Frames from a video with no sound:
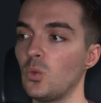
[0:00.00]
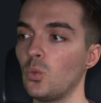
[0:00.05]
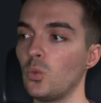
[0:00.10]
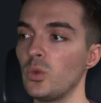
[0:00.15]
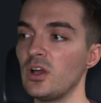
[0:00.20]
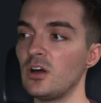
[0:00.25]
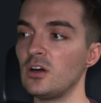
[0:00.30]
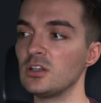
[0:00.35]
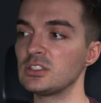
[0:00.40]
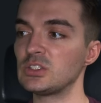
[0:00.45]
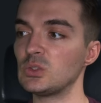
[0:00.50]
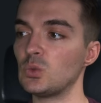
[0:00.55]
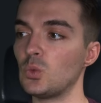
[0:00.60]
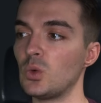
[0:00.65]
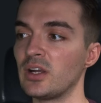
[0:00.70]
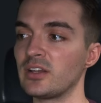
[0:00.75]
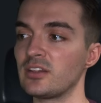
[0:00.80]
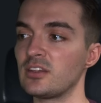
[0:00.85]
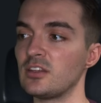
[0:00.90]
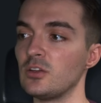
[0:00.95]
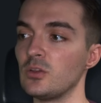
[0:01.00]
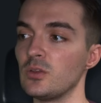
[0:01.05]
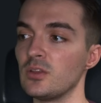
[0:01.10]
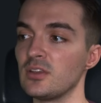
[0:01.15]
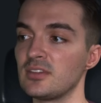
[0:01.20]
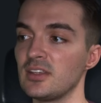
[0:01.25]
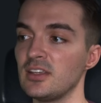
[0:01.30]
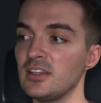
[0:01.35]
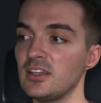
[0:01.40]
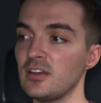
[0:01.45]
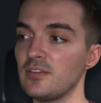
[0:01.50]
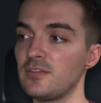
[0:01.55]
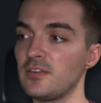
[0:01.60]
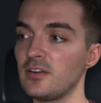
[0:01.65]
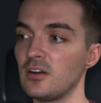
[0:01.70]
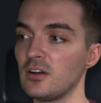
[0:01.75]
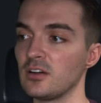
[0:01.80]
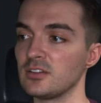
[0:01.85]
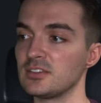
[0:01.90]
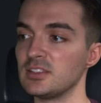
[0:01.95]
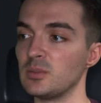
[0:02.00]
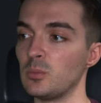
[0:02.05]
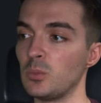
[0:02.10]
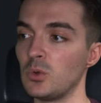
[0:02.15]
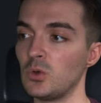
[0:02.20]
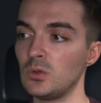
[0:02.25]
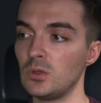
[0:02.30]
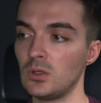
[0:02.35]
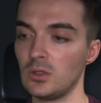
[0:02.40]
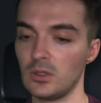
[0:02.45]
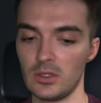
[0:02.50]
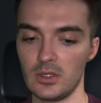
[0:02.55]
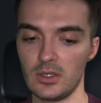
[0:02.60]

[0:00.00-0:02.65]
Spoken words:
We also want to do this if our symbol